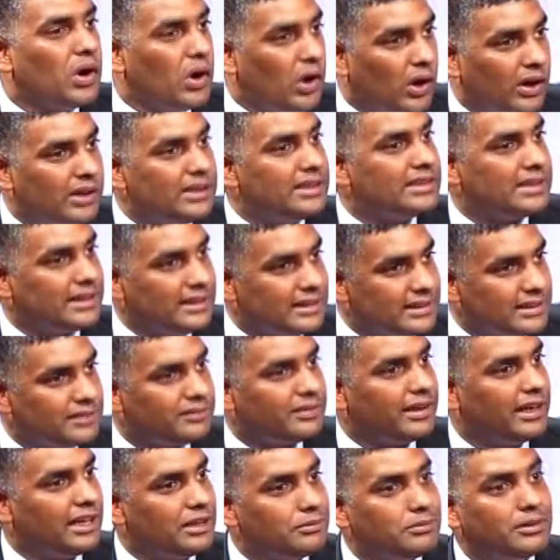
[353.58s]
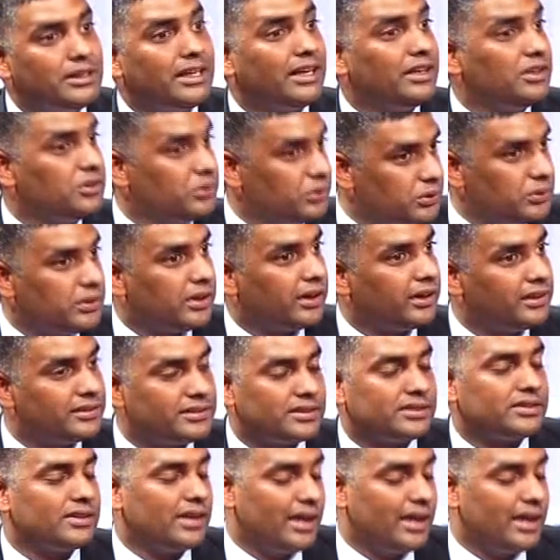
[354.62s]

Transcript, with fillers: all these things are available, and you do your research.